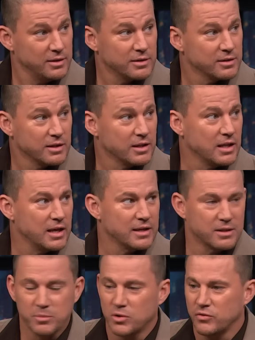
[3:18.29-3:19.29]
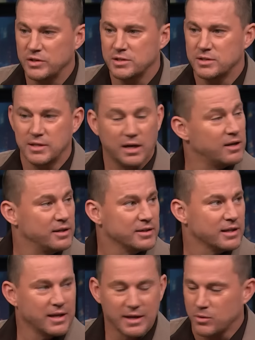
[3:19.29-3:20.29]
yeah. Like the movie's
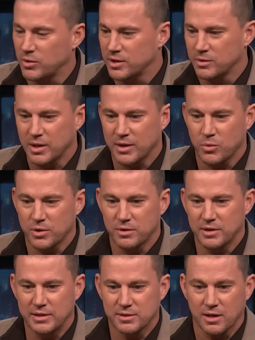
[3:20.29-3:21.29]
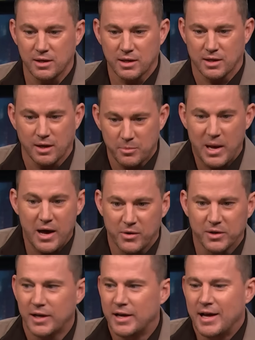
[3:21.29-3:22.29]
done. Like we're like we're it's gonna come out.